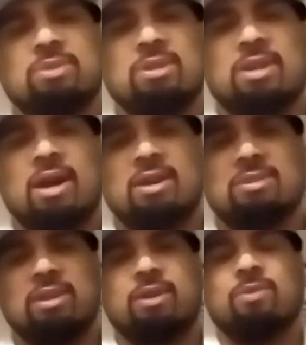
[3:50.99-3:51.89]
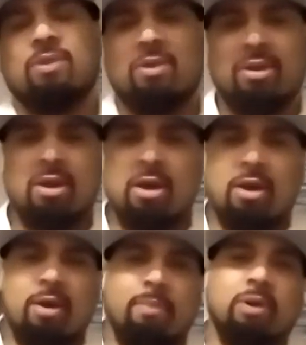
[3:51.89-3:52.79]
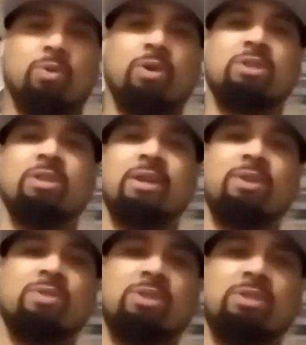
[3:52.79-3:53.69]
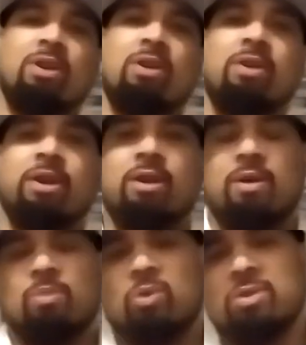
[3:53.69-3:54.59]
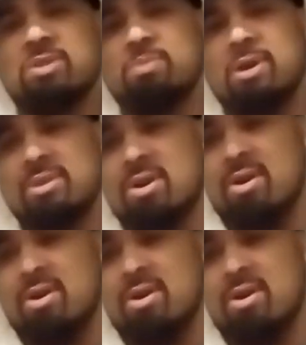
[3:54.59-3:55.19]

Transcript: with the cast later on, but originally it was just her and um, Will Smith